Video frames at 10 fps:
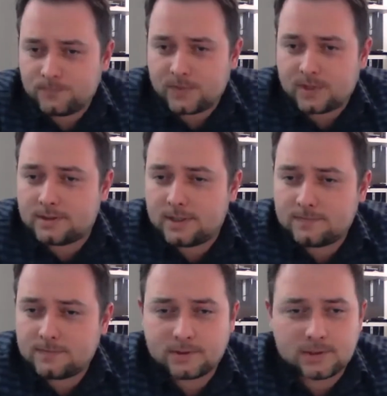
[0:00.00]

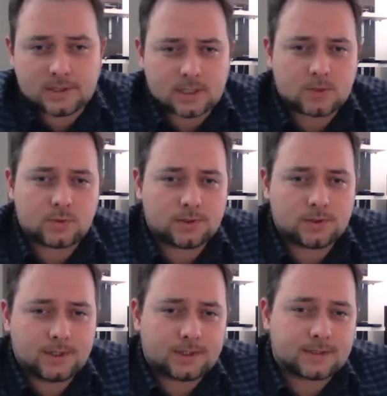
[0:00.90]
And definitely
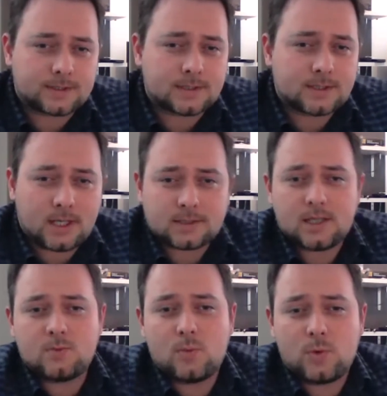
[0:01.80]
they will
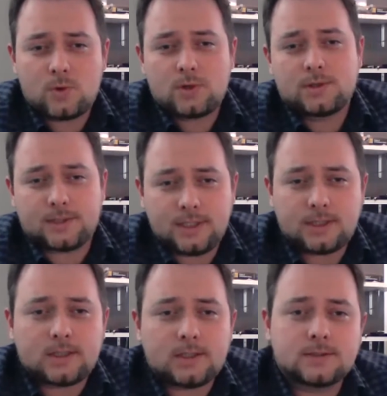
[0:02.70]
discuss in
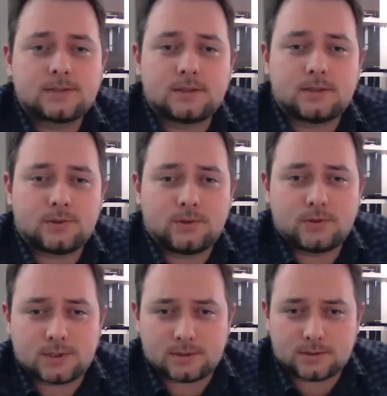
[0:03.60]
more
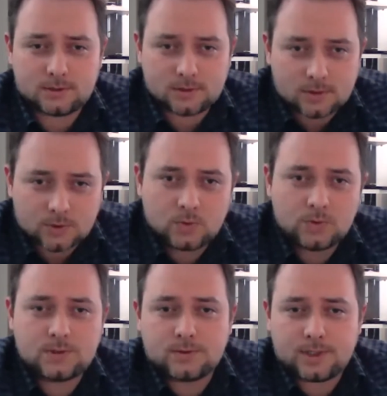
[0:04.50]
details all these
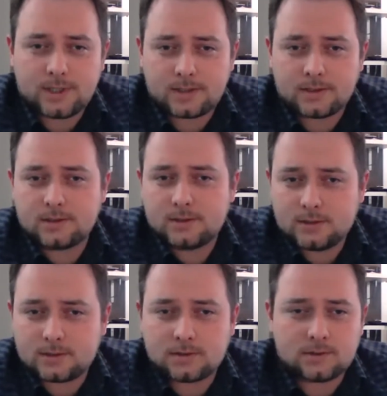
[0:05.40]
rules
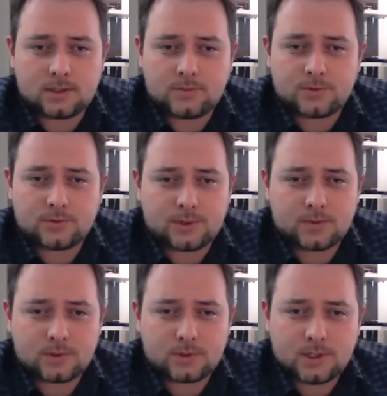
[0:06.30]
regarding
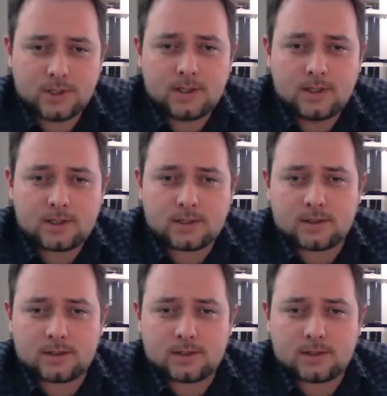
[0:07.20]
laboratory work.